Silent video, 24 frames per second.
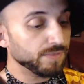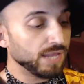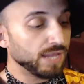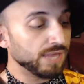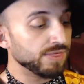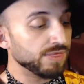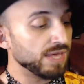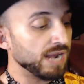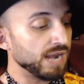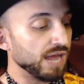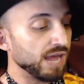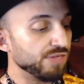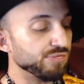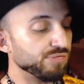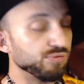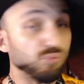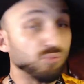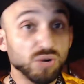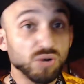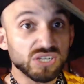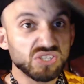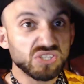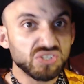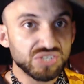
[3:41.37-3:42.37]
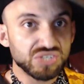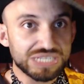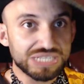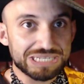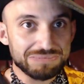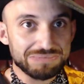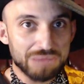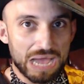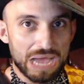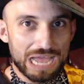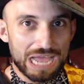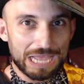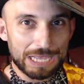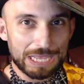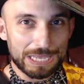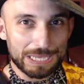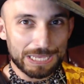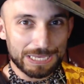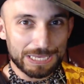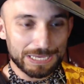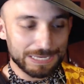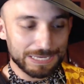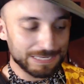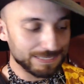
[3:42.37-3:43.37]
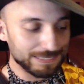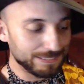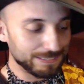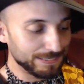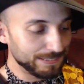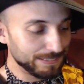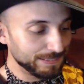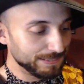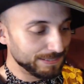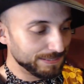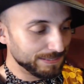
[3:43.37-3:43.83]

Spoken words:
And then I thrust in my head.